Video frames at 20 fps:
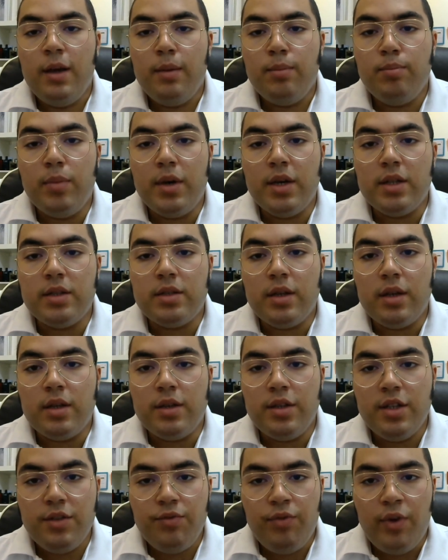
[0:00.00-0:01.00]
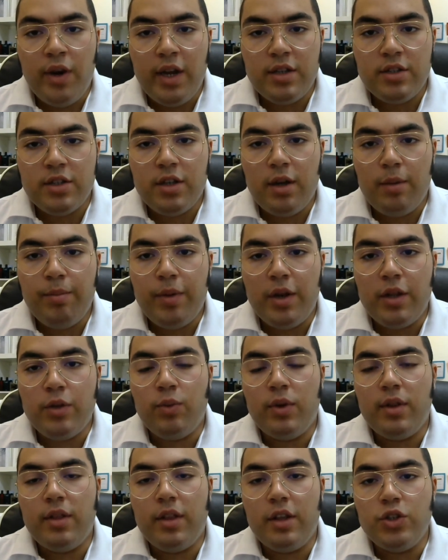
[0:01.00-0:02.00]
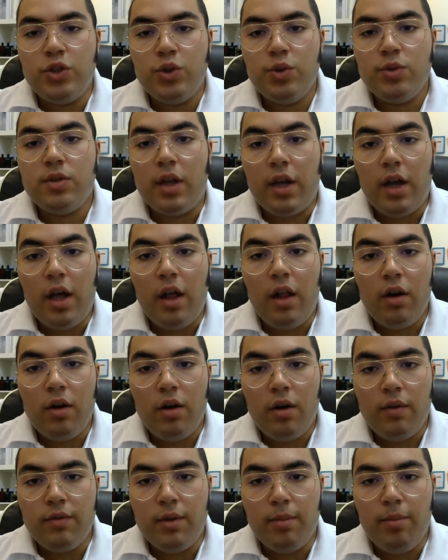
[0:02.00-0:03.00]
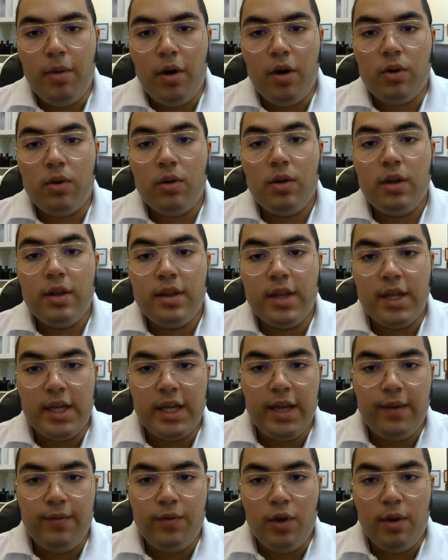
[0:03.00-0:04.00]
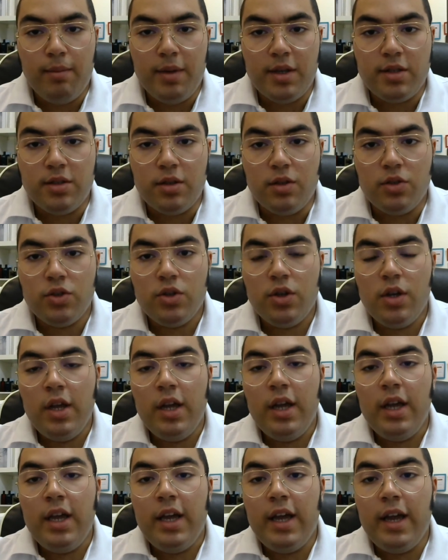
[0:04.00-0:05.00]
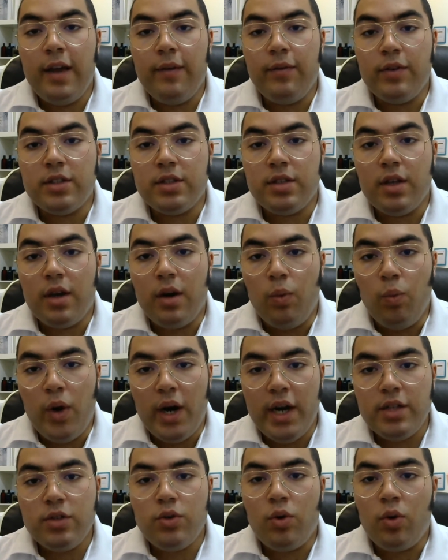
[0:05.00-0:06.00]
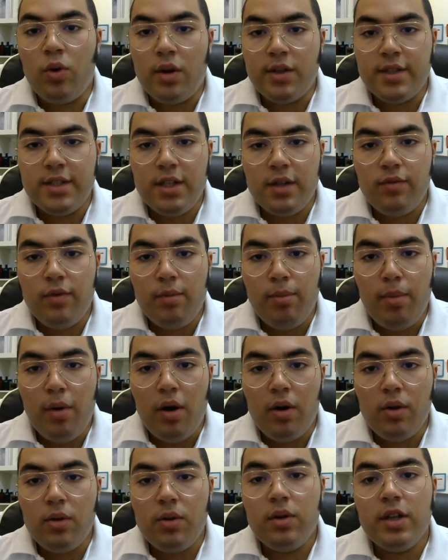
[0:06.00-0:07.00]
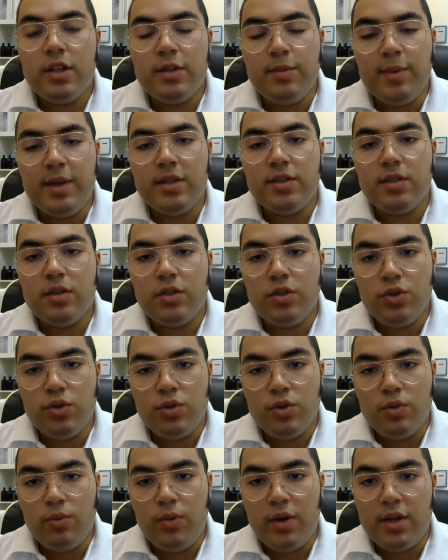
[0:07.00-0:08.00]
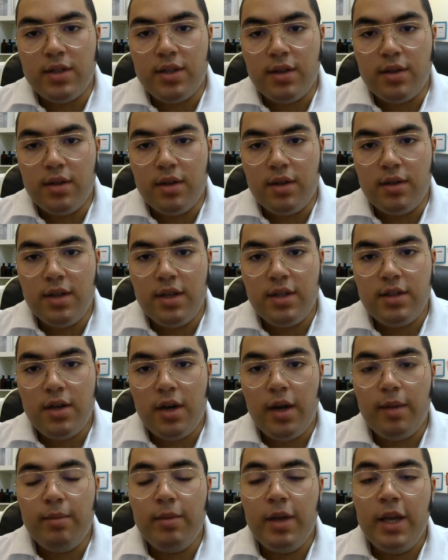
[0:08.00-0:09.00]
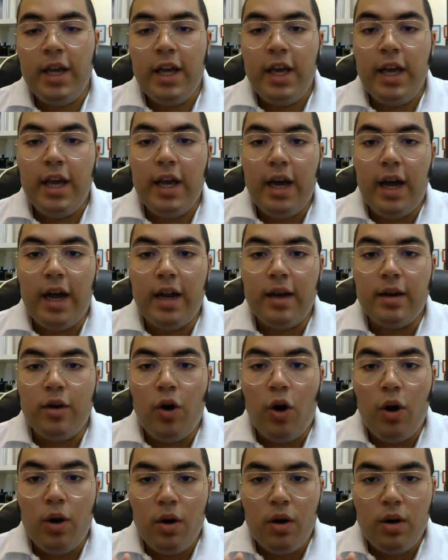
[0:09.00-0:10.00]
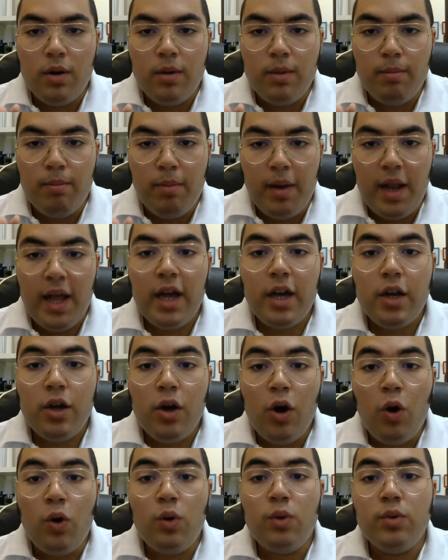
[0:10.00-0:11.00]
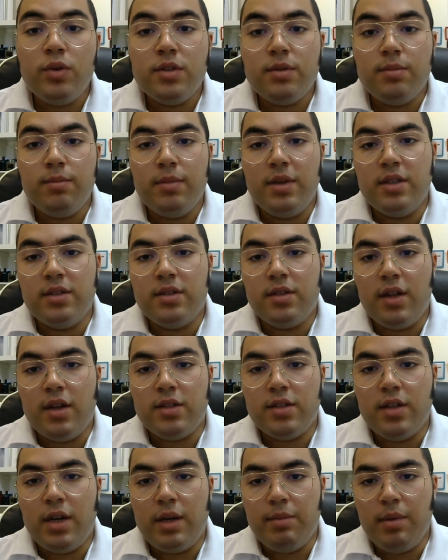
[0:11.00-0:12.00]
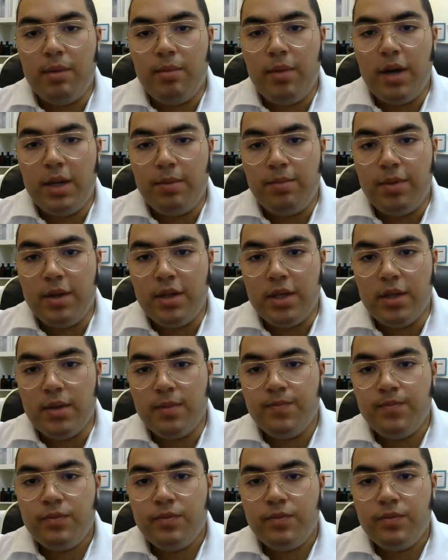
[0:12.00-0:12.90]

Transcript: but these fragrance companies, when they choose the color of the bottle, they give you a message. If it's a white or a silver bottle, it means you should wear it at the daytime, and black always means nighttime in my opinion.